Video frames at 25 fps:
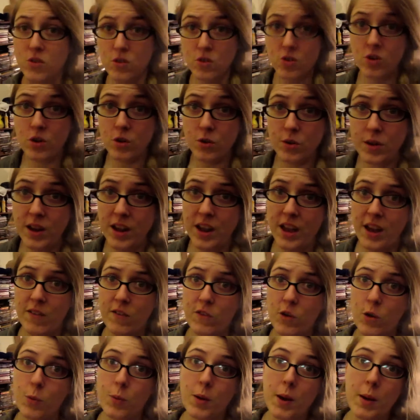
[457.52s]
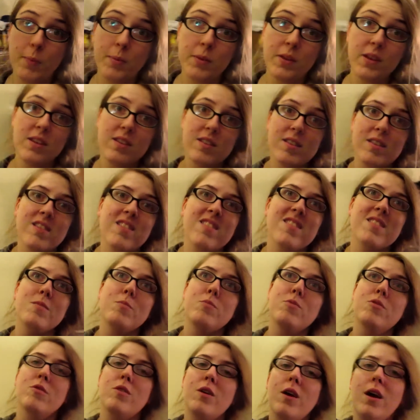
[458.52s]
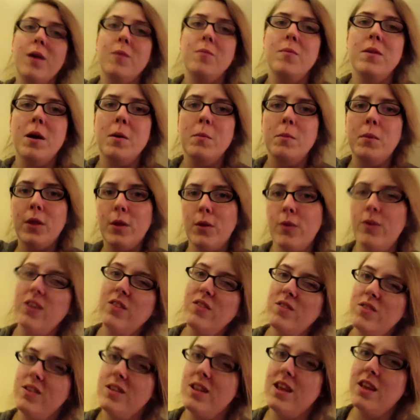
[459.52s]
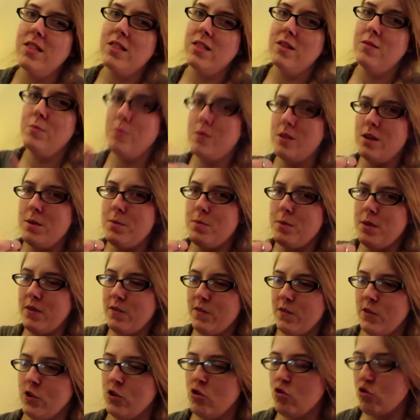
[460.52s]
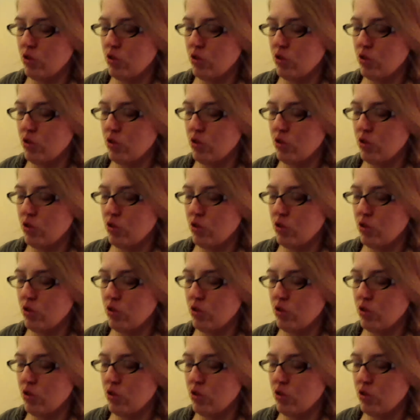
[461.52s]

guys are new and you haven't already, please hit subscribe down below. Give today a thumbs up if you